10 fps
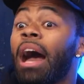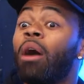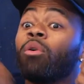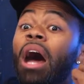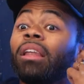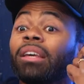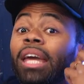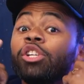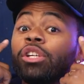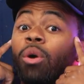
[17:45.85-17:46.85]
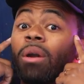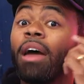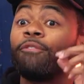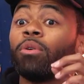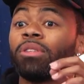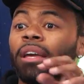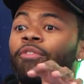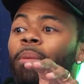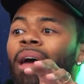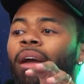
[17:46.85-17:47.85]
I'll, I'll occasionally go to headphones. Like
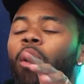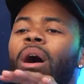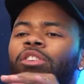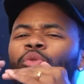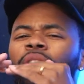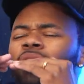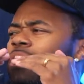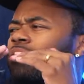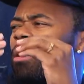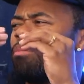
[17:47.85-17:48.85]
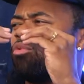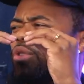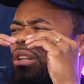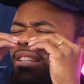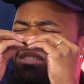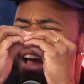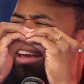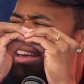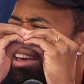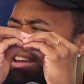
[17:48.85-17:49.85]
if I'm like, oh, I just need to hear something really
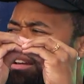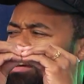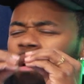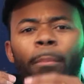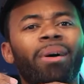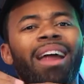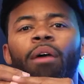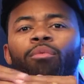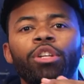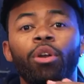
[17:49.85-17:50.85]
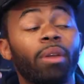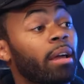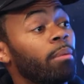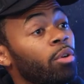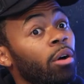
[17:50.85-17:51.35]
tight in, but I really don't like them.